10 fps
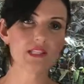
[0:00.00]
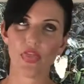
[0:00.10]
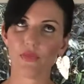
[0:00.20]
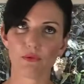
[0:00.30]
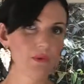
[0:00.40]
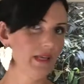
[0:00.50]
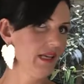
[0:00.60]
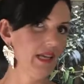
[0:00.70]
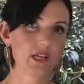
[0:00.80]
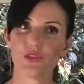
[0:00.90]
throw in
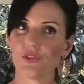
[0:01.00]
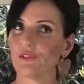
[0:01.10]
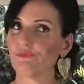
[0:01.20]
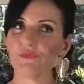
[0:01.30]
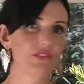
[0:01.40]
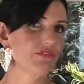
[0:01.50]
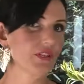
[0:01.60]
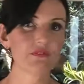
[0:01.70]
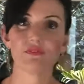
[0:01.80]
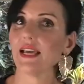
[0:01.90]
extra
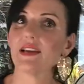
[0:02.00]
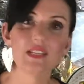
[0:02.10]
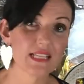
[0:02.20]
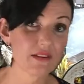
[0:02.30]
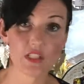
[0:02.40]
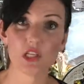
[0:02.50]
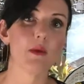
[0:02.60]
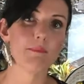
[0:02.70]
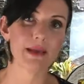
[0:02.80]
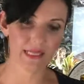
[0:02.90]
different flavors every time
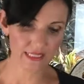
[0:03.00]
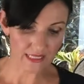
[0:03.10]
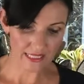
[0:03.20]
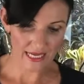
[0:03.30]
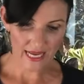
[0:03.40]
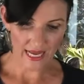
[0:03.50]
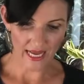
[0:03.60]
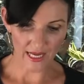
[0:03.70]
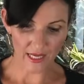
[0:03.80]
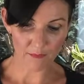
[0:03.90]
I make it.
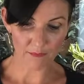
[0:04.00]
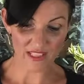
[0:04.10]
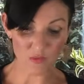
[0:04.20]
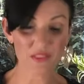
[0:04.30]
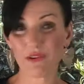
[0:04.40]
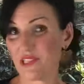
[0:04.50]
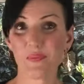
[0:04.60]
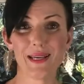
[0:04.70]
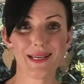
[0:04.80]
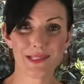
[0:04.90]
That's why the
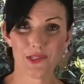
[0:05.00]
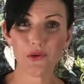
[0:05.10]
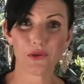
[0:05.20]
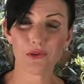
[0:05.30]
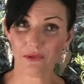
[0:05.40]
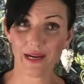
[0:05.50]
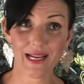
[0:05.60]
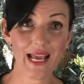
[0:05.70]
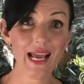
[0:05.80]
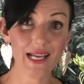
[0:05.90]
recipe is so great
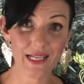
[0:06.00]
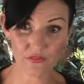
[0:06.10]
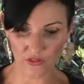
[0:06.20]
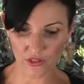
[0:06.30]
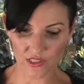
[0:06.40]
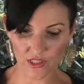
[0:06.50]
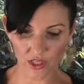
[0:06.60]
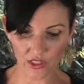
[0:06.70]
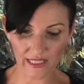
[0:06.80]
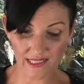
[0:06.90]
and
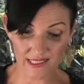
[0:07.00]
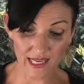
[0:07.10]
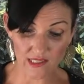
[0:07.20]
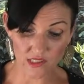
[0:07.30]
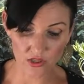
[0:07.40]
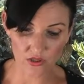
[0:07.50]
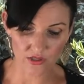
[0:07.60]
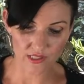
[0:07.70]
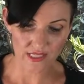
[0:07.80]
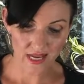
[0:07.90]
versatile. It does
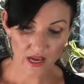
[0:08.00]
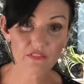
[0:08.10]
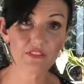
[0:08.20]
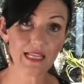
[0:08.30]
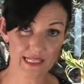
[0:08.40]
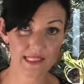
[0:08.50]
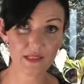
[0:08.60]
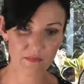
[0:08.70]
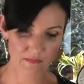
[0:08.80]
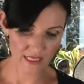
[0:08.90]
use flax
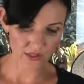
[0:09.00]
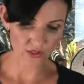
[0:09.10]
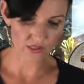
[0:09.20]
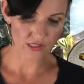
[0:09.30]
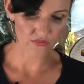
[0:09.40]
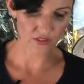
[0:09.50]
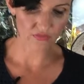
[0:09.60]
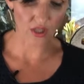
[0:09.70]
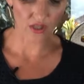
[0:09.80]
meal. So if you've got